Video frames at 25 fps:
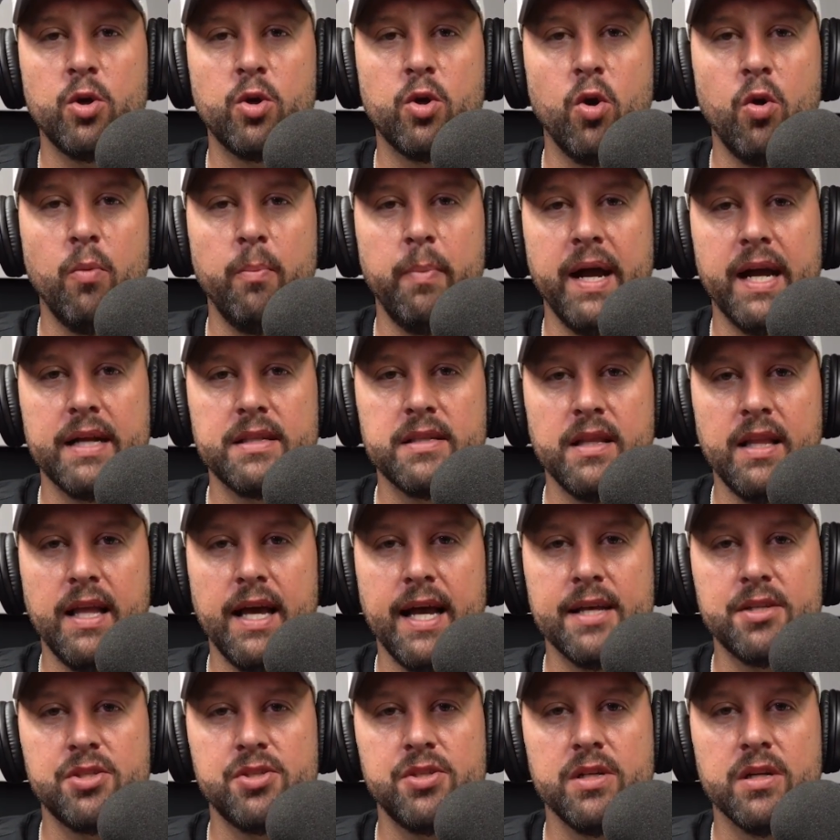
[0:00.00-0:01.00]
going back to
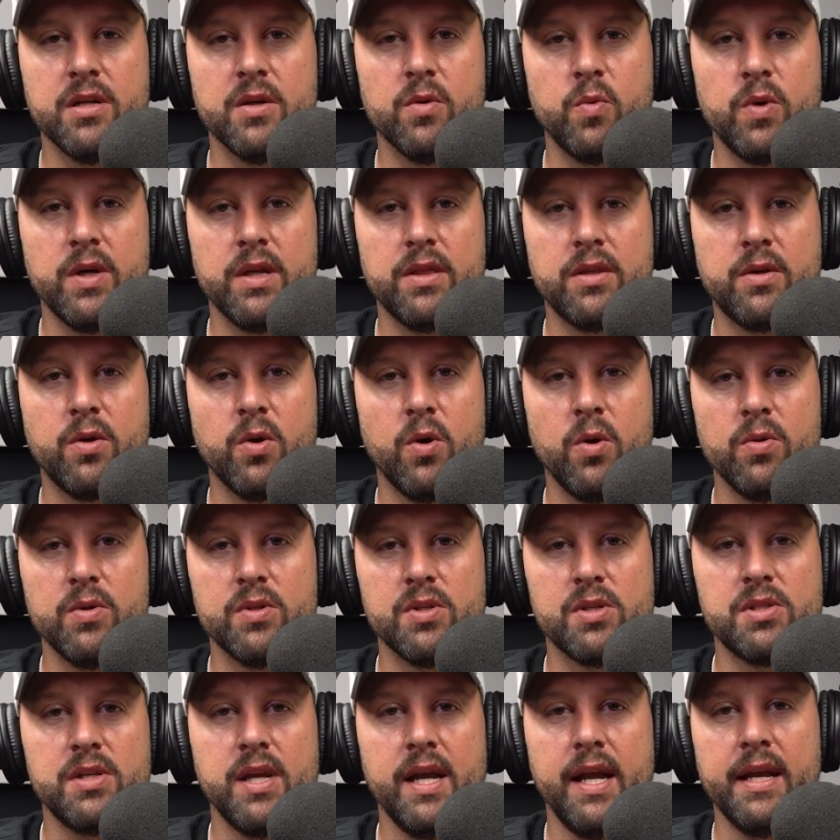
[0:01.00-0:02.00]
last year with Golden
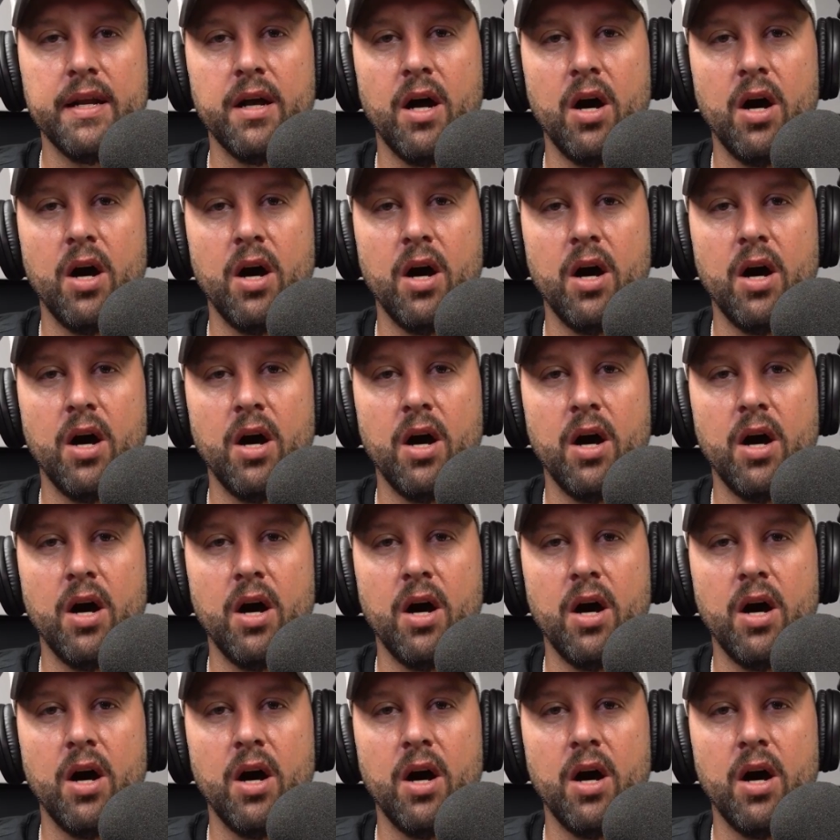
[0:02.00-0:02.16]
State,